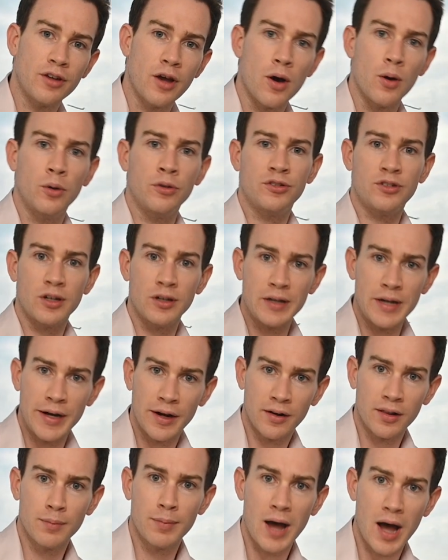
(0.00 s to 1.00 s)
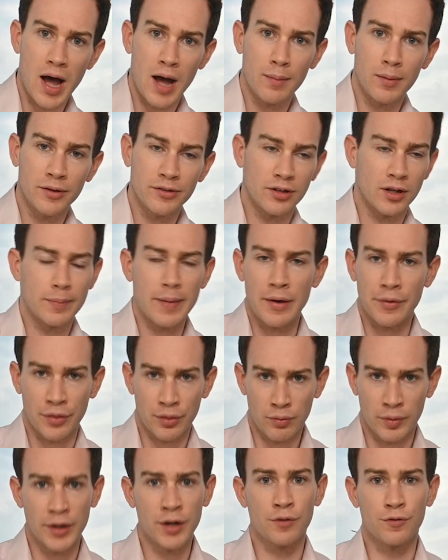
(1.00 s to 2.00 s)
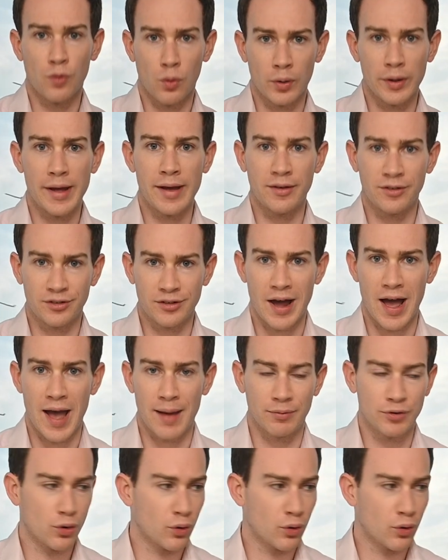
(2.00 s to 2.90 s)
coast near the Bahamas in about 3 or 4 days' time,